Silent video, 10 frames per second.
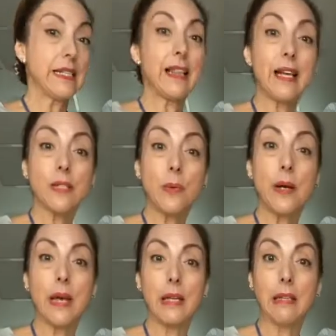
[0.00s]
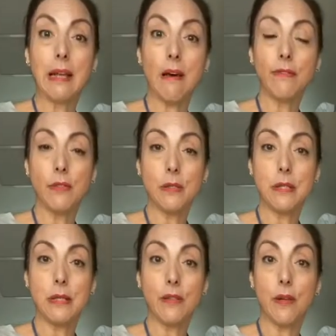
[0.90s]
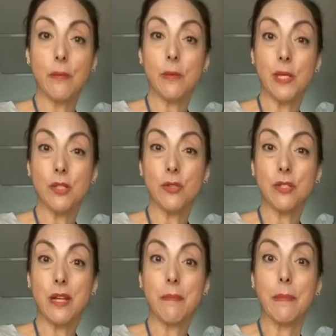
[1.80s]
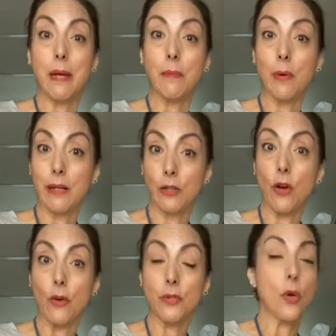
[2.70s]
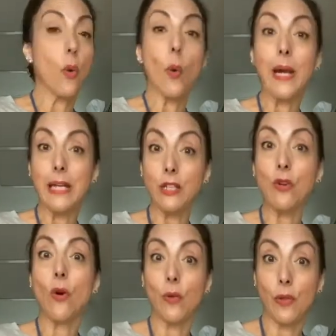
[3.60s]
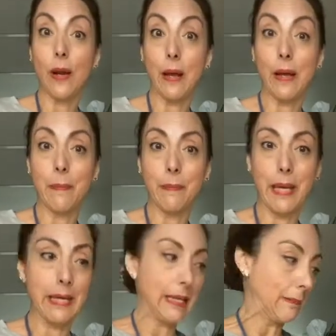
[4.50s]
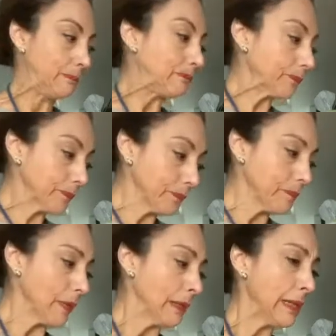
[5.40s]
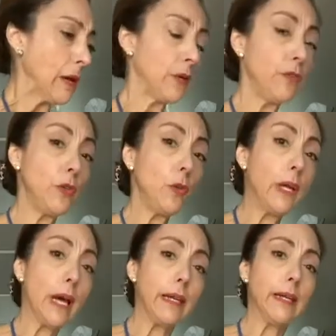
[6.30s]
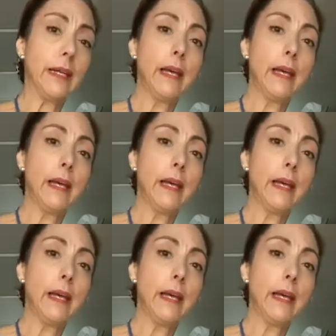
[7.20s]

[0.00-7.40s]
and that's why I love using the Thermomix to start my bread doughs or any dough that I am making. Now, if you like,